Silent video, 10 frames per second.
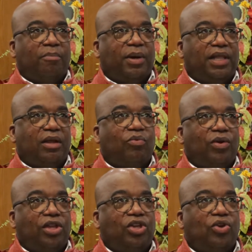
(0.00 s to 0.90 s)
But then
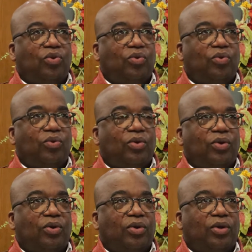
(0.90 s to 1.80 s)
when you
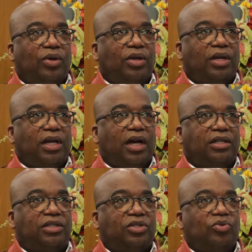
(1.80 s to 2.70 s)

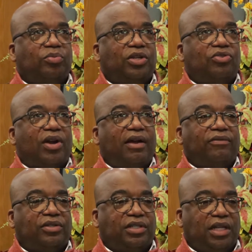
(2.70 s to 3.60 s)
assume the
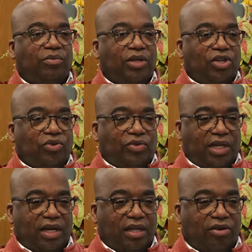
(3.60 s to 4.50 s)
driver's seat, when you
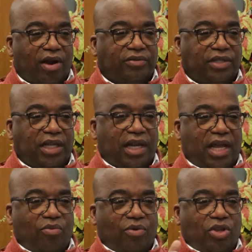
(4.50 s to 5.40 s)
sit in the driver's seat
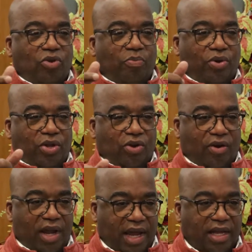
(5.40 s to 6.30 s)
and when you put your
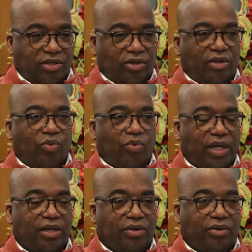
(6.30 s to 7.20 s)
hands on the
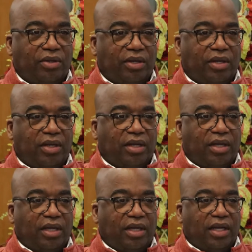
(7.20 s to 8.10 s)
wheel,
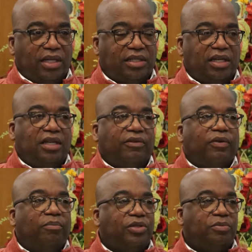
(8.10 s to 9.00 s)
it's a
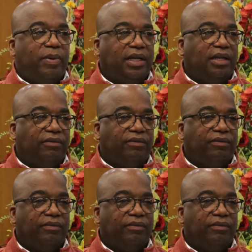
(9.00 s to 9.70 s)
different perspective.